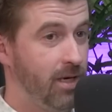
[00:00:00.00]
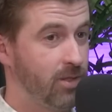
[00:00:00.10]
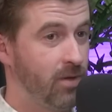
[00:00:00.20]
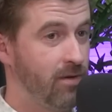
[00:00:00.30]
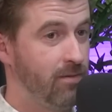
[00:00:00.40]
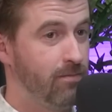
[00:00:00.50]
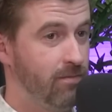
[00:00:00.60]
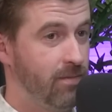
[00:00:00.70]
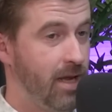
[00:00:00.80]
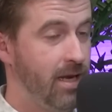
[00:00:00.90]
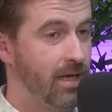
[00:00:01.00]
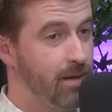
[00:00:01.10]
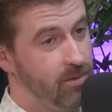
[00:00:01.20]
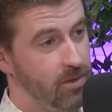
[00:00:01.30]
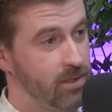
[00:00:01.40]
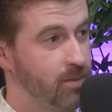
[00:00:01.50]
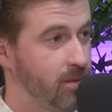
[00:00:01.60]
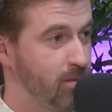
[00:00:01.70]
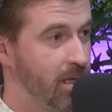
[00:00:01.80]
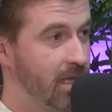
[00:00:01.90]
I'm not a 20 handicap, although I
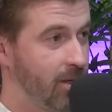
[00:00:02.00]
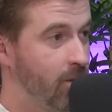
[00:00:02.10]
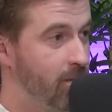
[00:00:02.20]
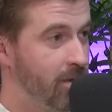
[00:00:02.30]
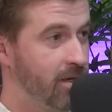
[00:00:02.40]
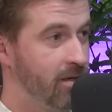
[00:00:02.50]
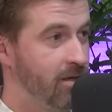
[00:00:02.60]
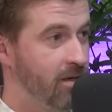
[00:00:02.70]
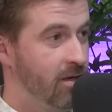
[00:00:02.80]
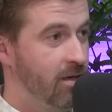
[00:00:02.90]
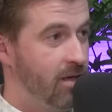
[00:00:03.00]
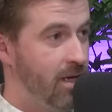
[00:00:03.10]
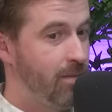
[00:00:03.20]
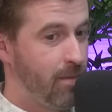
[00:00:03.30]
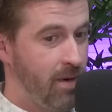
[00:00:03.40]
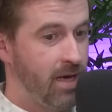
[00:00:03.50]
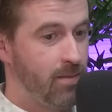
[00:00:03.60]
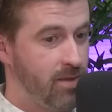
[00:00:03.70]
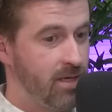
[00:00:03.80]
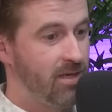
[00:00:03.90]
sometimes play like one, but in my mind,
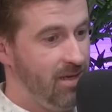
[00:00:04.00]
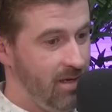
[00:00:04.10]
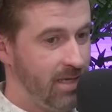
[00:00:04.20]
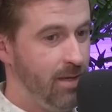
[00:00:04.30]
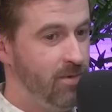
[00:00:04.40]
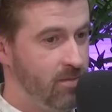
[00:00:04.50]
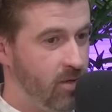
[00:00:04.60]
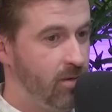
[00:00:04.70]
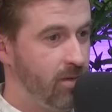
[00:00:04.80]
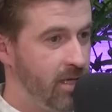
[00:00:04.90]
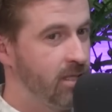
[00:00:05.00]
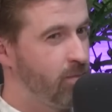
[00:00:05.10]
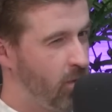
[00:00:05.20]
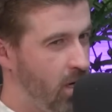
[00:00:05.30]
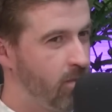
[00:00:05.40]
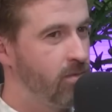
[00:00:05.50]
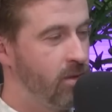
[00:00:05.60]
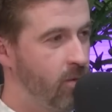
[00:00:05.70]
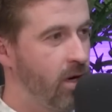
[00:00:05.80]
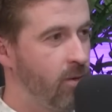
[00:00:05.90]
I'm thinking, keeping the ball in play is
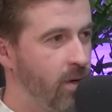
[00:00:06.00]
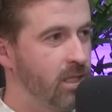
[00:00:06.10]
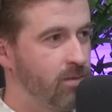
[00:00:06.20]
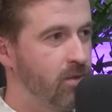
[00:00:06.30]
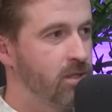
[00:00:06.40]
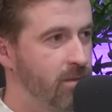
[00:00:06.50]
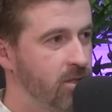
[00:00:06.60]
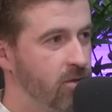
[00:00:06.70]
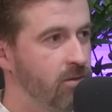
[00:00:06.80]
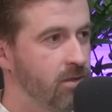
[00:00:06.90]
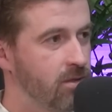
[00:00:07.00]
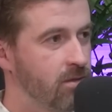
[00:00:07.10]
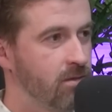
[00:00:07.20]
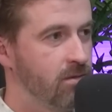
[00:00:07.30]
probably where I waste 100%. Most of my strokes.